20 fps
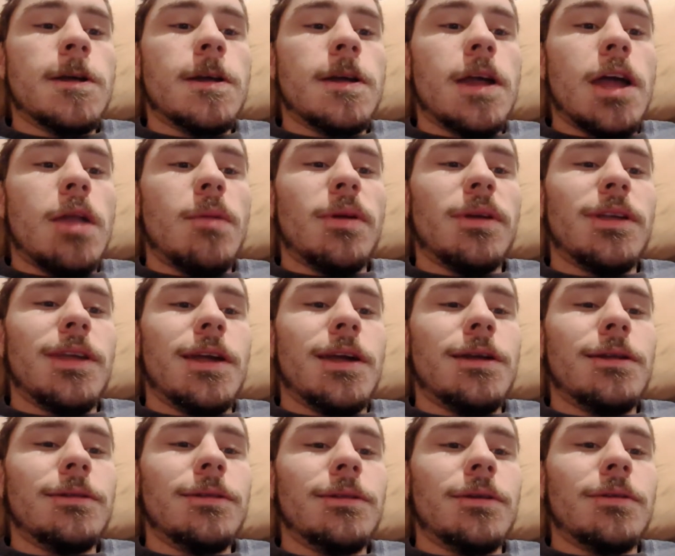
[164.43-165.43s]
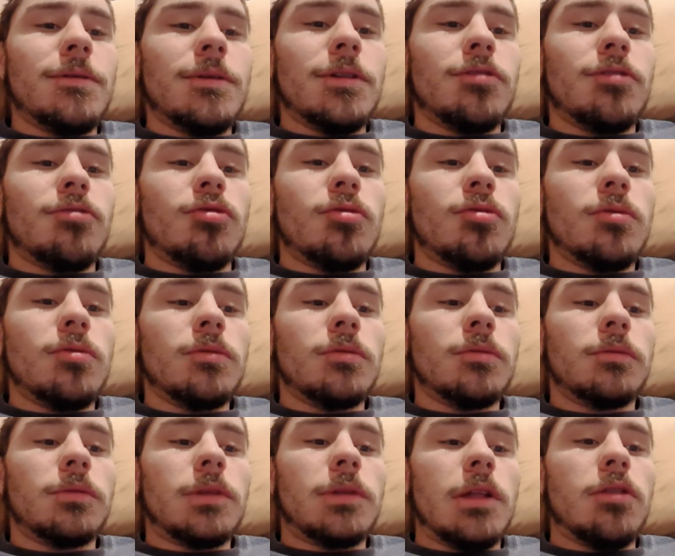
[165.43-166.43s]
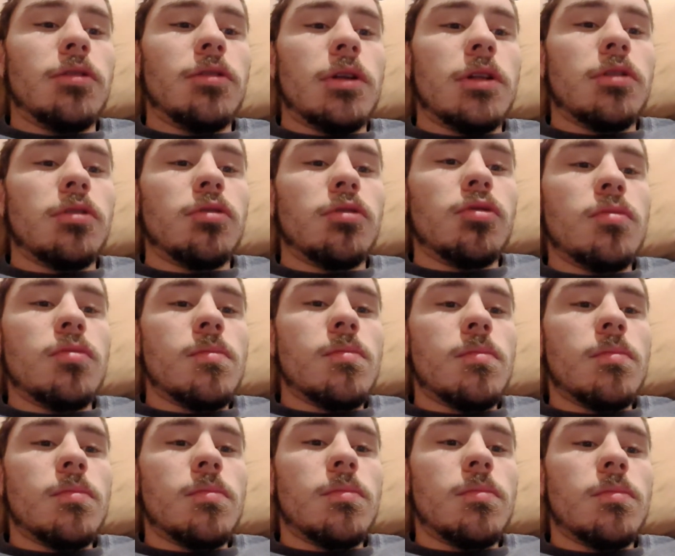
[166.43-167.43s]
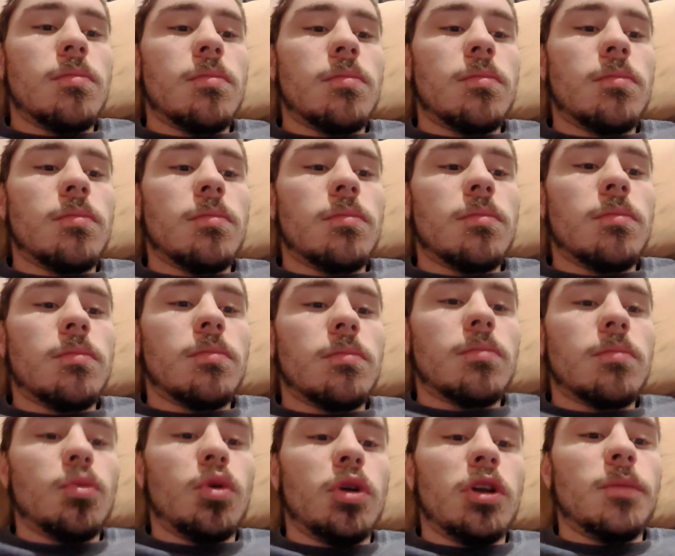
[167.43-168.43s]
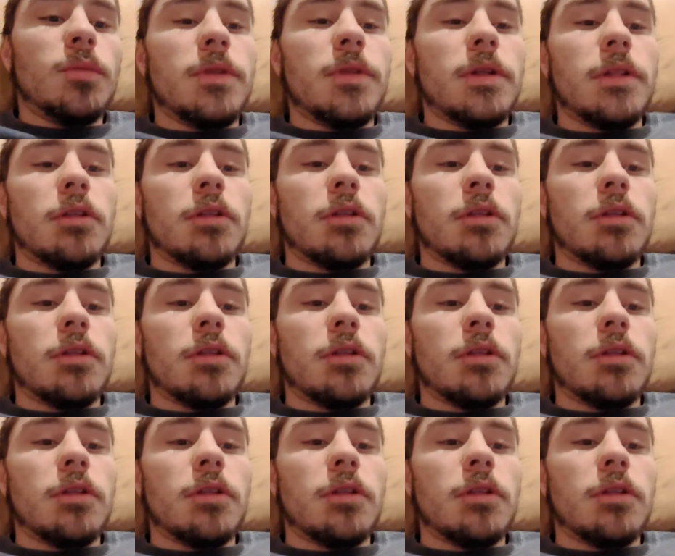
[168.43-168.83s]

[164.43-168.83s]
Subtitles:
And I'm like, yeah, no, it's true. That's true. 100% that's